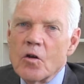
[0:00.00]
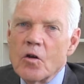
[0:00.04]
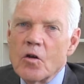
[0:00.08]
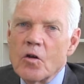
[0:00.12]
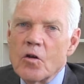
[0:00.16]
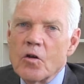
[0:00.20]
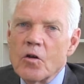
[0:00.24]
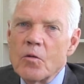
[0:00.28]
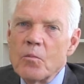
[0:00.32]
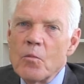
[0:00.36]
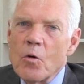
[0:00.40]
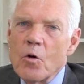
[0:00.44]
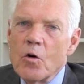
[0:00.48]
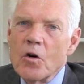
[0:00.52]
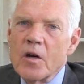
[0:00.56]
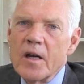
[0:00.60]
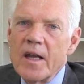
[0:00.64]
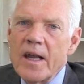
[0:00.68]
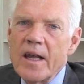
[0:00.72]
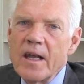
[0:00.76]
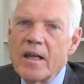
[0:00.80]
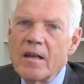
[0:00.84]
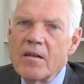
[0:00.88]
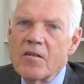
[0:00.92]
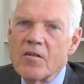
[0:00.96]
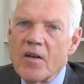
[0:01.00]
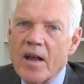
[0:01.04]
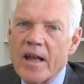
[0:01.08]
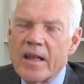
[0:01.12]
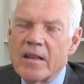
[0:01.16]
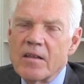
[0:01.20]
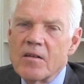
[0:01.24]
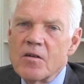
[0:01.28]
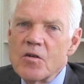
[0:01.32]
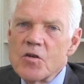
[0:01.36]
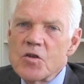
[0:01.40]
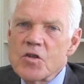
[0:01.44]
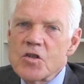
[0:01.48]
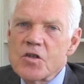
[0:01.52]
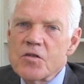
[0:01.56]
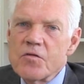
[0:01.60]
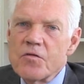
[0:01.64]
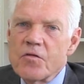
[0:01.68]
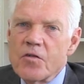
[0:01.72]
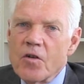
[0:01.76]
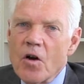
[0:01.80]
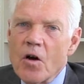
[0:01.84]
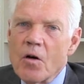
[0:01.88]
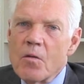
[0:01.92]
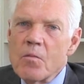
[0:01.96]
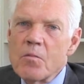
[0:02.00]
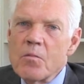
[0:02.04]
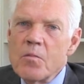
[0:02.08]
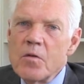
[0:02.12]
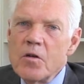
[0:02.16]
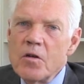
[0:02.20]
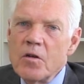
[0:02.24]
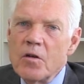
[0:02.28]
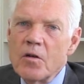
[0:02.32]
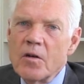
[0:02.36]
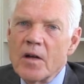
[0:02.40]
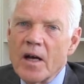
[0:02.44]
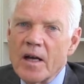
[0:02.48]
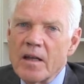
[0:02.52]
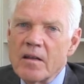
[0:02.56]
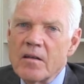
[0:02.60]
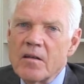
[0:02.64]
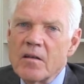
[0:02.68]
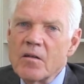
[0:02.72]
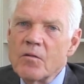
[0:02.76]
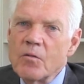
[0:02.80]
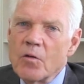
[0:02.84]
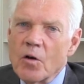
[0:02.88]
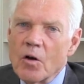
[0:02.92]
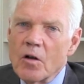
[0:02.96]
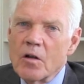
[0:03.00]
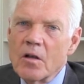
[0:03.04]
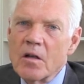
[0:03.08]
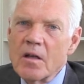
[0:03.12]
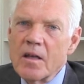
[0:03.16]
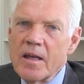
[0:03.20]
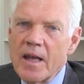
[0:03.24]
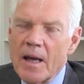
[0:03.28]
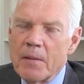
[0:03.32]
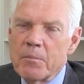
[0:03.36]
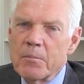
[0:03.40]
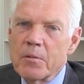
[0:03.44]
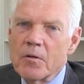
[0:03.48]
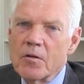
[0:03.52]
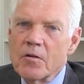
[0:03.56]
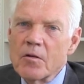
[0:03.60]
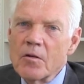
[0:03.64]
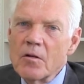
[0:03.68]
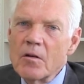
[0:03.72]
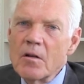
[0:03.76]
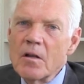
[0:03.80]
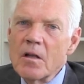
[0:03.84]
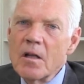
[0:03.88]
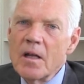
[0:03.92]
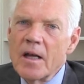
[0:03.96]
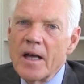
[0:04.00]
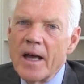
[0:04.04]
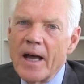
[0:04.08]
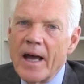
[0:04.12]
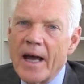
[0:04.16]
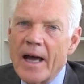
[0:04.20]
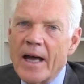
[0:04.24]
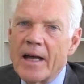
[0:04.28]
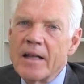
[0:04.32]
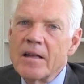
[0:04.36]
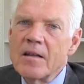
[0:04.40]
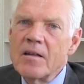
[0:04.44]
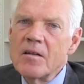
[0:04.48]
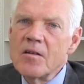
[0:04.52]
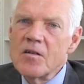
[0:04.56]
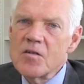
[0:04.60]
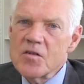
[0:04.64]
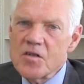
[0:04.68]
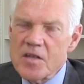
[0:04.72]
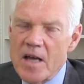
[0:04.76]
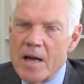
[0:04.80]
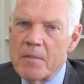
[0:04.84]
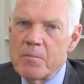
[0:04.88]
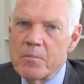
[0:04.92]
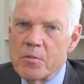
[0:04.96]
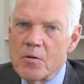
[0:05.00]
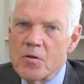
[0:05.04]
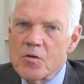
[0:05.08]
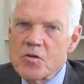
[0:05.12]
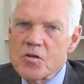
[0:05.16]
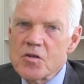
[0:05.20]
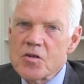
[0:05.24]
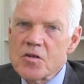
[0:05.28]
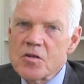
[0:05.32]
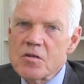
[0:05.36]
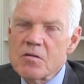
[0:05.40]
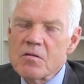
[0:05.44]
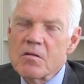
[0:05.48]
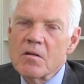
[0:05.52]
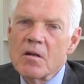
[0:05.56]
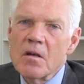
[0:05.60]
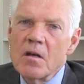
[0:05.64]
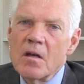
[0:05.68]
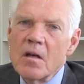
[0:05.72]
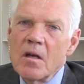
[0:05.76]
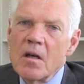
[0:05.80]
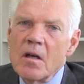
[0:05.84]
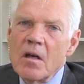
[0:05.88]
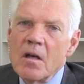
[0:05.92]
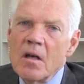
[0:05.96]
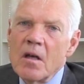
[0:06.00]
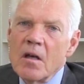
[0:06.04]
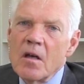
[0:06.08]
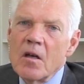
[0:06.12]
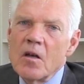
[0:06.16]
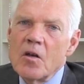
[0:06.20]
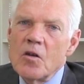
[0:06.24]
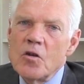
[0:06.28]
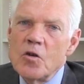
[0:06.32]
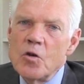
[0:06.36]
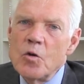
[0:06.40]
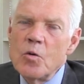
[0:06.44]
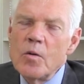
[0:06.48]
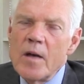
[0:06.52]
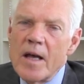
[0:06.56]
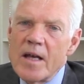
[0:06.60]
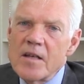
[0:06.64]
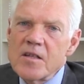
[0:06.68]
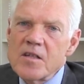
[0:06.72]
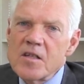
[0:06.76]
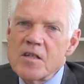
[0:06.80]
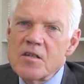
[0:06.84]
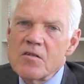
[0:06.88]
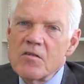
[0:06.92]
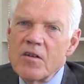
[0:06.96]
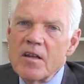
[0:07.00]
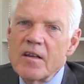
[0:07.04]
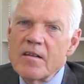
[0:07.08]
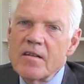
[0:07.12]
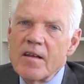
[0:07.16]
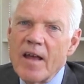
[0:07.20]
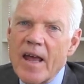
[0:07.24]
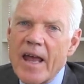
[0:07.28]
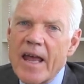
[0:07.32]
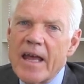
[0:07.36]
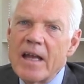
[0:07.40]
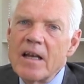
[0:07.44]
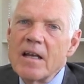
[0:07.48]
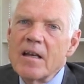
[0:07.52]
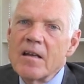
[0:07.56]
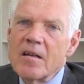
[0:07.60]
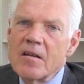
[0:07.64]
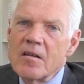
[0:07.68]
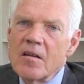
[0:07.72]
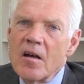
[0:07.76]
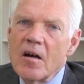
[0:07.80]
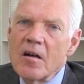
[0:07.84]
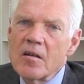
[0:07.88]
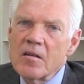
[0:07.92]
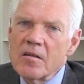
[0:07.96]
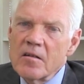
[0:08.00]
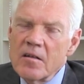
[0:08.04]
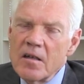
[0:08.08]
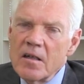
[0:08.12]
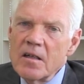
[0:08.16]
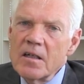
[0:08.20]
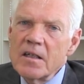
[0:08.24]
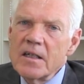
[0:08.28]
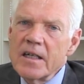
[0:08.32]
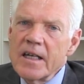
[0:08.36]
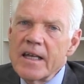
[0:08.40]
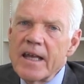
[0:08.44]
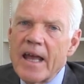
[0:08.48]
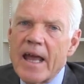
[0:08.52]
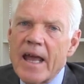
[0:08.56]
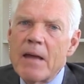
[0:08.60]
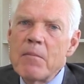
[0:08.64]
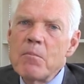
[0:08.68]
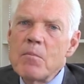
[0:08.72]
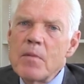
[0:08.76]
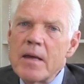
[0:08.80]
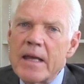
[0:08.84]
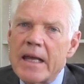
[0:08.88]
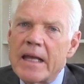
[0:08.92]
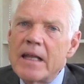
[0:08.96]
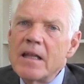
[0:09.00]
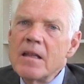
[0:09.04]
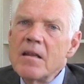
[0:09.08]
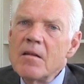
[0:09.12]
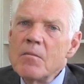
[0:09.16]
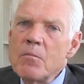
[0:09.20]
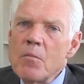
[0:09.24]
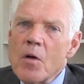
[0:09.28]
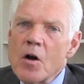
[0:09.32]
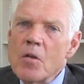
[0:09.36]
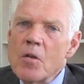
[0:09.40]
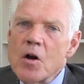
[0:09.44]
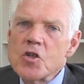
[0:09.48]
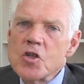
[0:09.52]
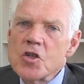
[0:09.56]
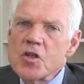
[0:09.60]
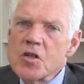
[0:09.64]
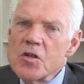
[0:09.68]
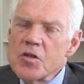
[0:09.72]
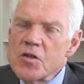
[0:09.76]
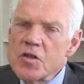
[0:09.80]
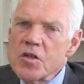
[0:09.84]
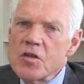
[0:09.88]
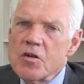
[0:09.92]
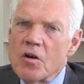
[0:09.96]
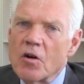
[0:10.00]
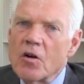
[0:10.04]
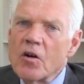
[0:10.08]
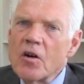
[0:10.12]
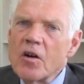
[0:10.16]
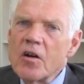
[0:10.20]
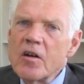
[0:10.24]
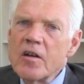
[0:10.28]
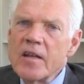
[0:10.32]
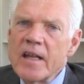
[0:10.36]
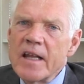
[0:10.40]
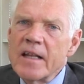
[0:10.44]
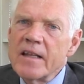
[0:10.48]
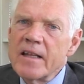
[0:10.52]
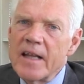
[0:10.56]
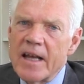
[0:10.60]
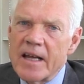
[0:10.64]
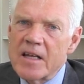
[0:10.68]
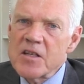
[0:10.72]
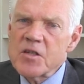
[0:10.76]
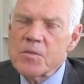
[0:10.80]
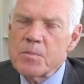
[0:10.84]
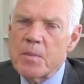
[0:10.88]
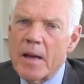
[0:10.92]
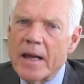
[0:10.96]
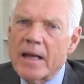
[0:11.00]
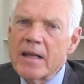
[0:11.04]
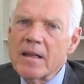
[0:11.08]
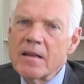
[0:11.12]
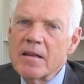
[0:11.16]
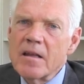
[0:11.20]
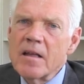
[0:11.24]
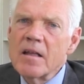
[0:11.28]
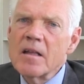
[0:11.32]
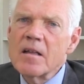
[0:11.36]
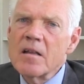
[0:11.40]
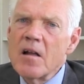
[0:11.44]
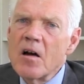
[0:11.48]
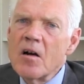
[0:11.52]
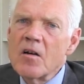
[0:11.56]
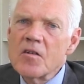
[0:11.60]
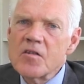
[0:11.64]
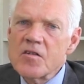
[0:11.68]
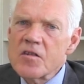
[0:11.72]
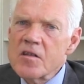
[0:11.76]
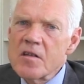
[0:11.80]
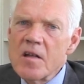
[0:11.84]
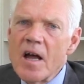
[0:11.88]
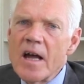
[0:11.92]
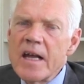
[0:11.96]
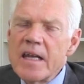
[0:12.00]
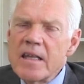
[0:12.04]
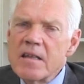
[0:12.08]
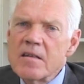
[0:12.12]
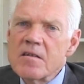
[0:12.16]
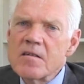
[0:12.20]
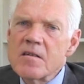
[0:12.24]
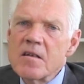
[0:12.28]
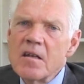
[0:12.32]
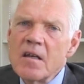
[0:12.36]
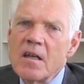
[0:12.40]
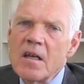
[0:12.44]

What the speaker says: Good morning, traders from United World Capital and Cyprus. U.S. retail data came in much stronger than expected last night.